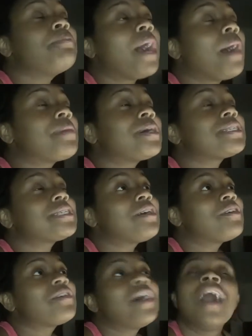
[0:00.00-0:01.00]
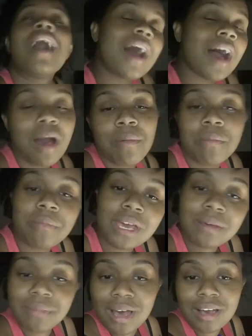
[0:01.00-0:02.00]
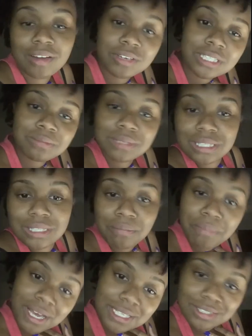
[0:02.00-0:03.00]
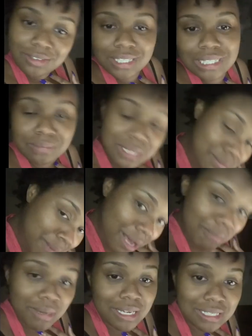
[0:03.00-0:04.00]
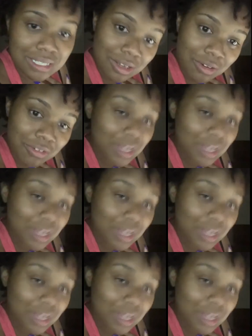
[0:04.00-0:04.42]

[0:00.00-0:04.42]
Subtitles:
by myself, I'm gonna make my Christmas the best Christmas by myself.